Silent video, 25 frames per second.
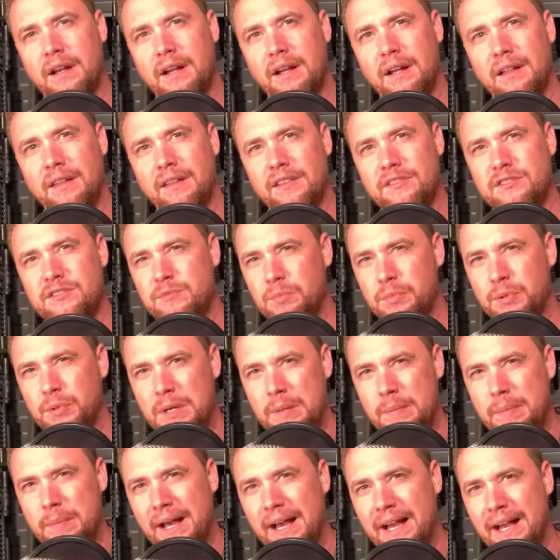that's
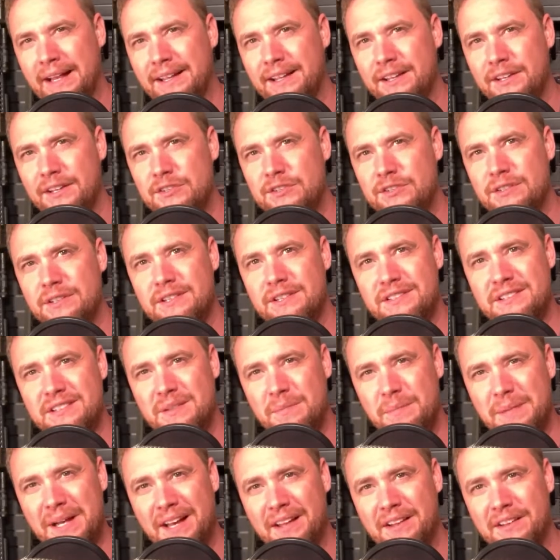pre-packaged, this is
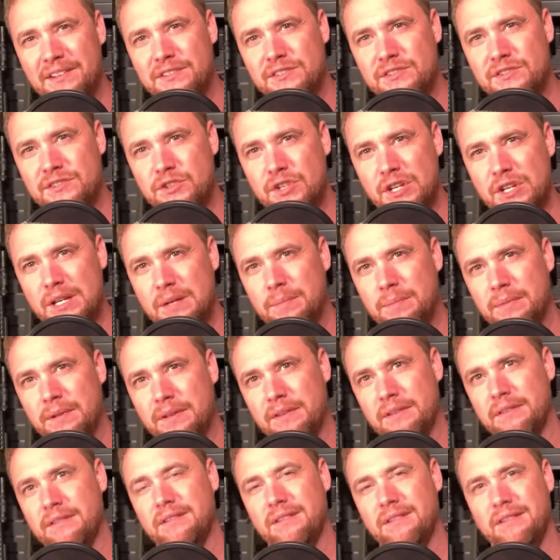about as cheap
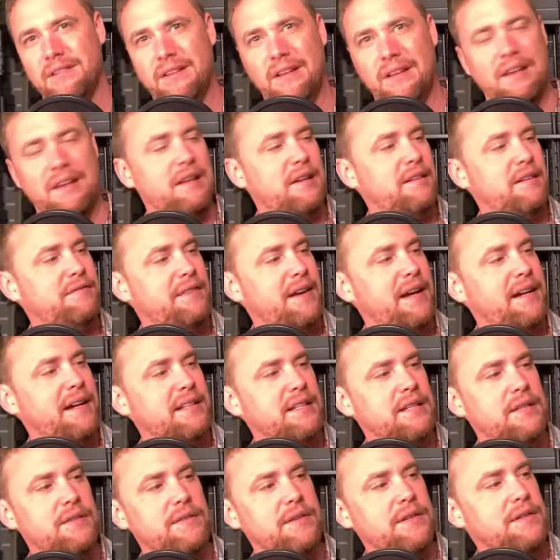and
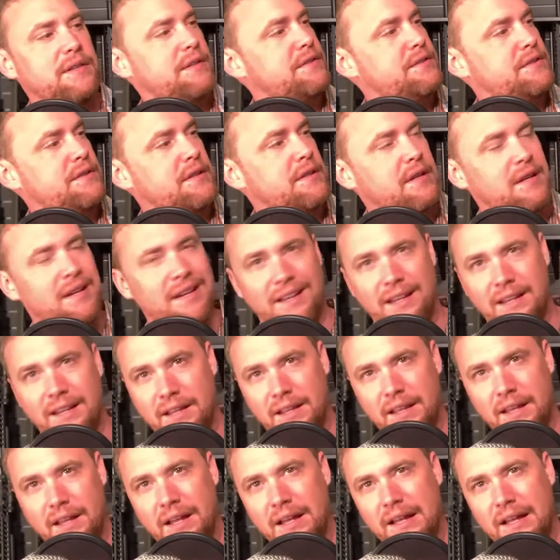effective as
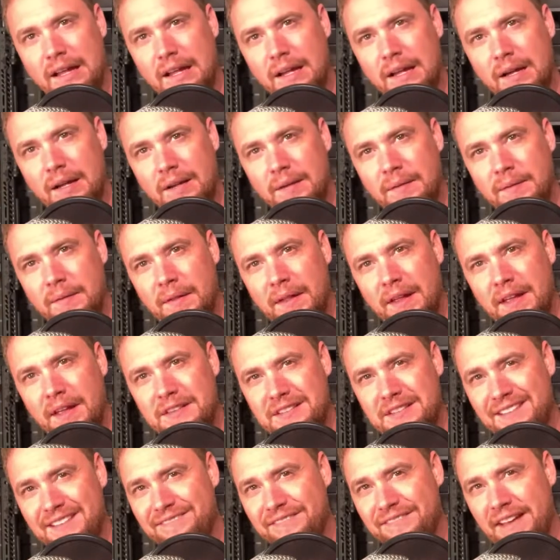
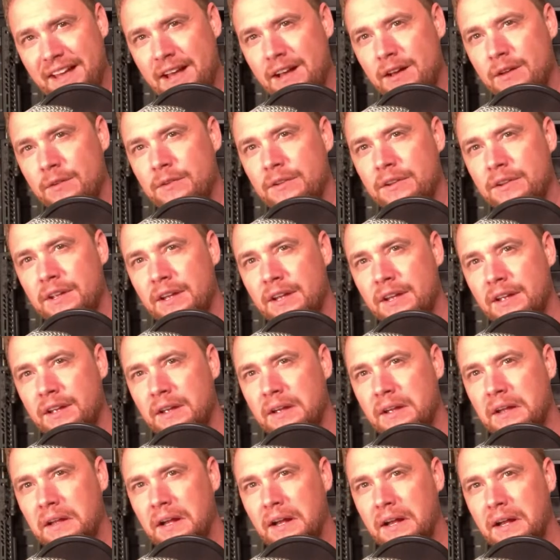I found.
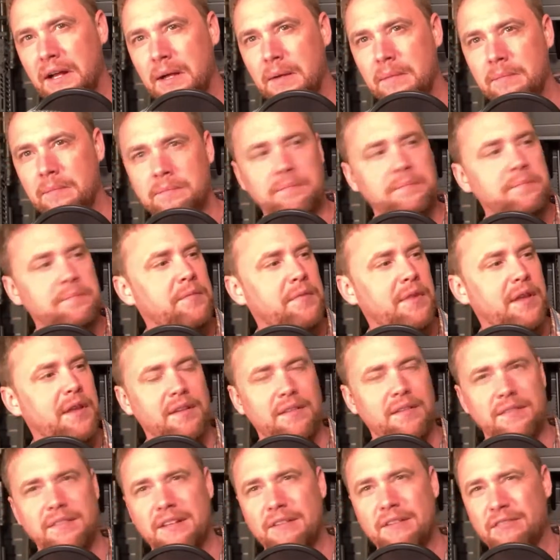Um,
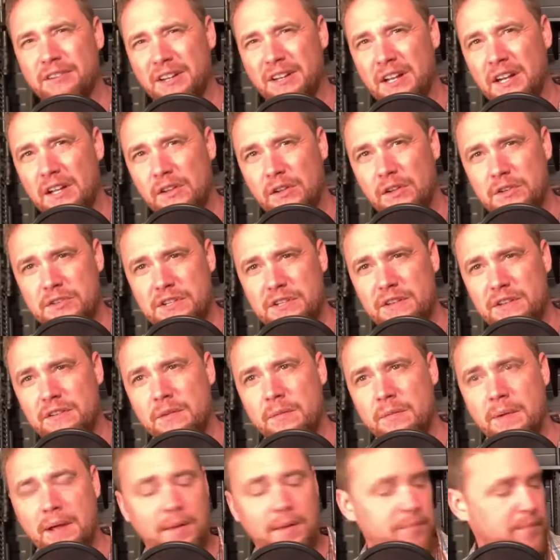Different colors of
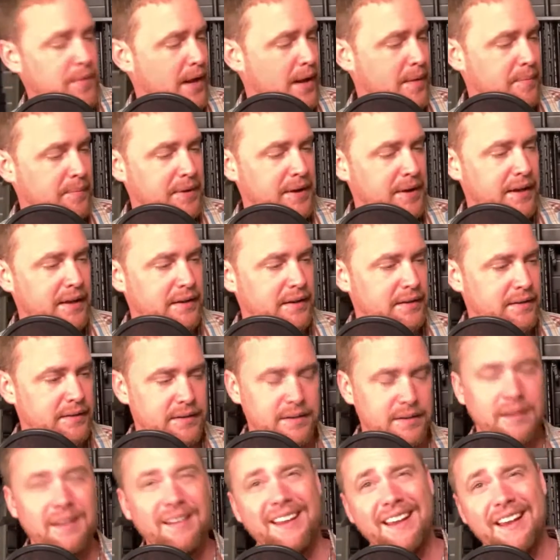them. I'm getting
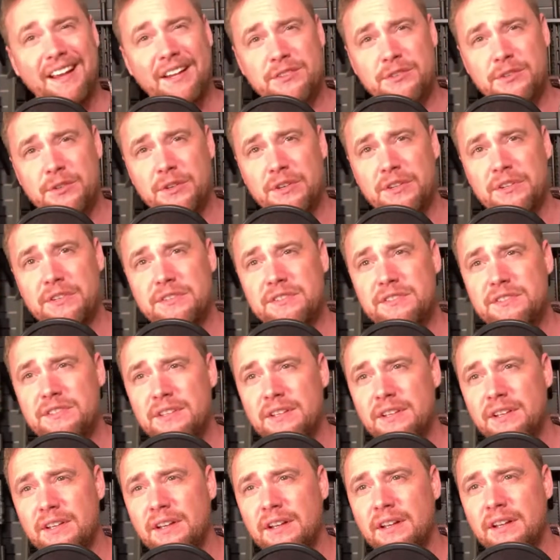extras
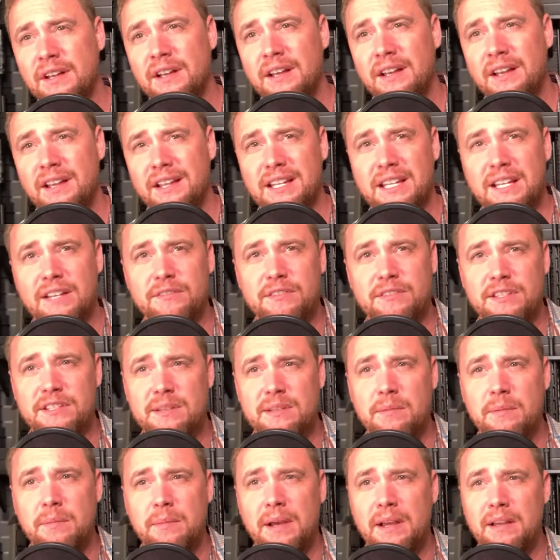to give to
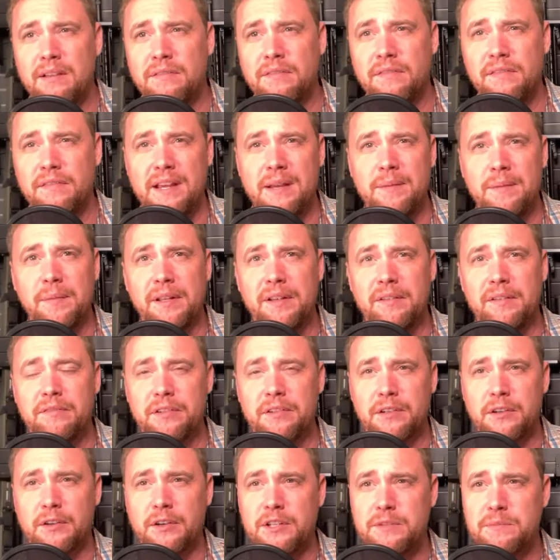some of my family for
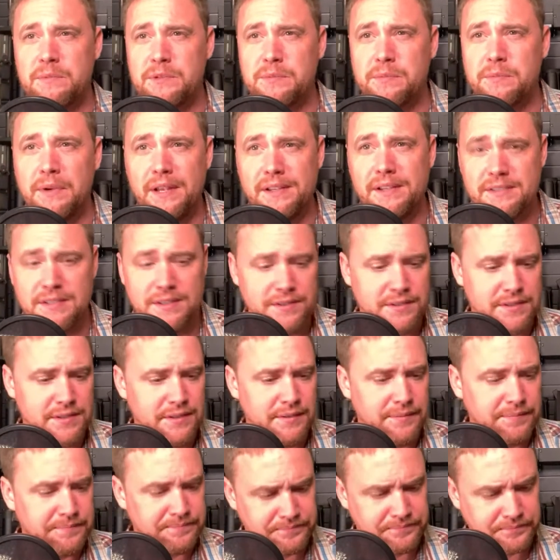Christmas presents,
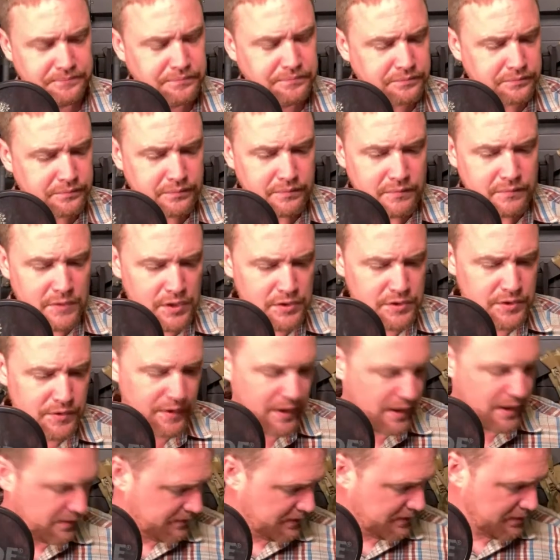and so I've
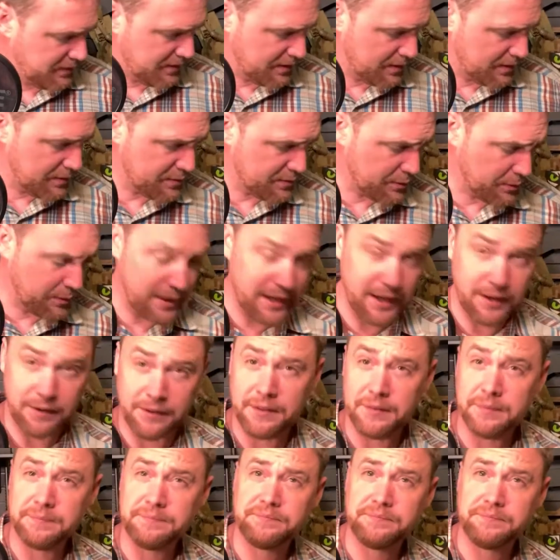got a few of those around.